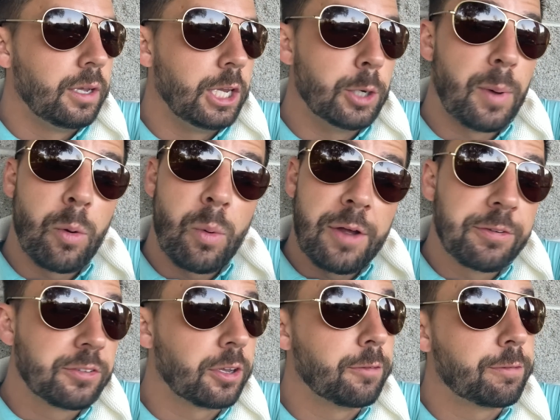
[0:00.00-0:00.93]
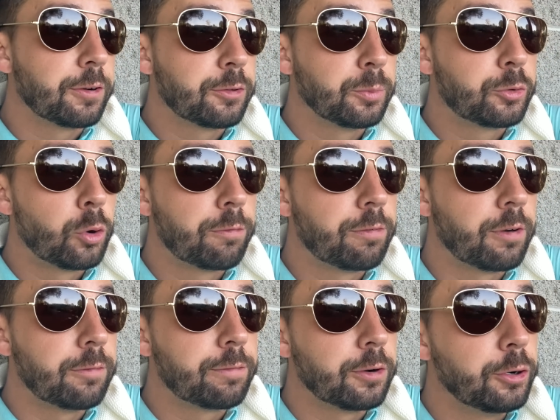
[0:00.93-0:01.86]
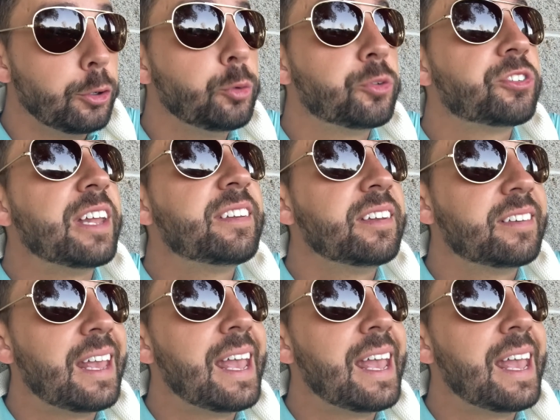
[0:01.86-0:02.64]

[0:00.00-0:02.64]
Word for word: you know, my wife is looking for some storefront for her new scented